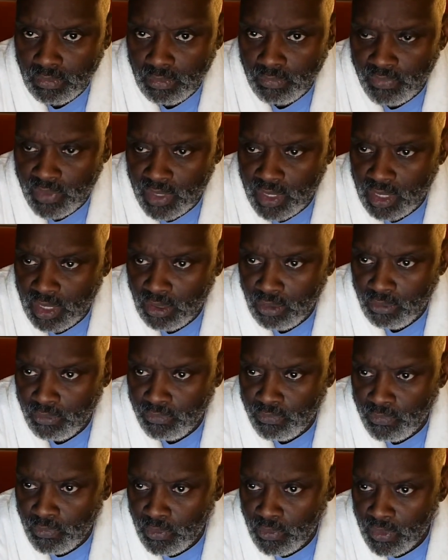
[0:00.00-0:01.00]
video
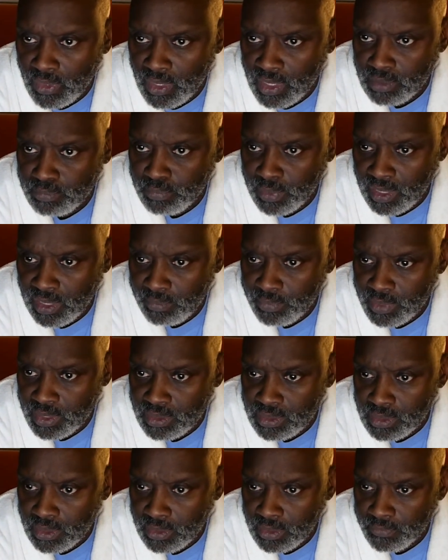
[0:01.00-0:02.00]
for this, but let me
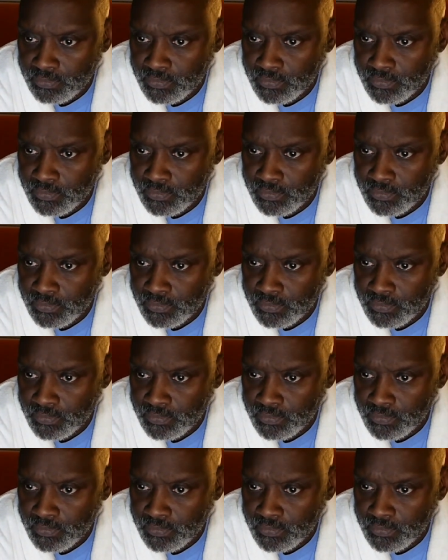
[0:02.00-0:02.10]
see.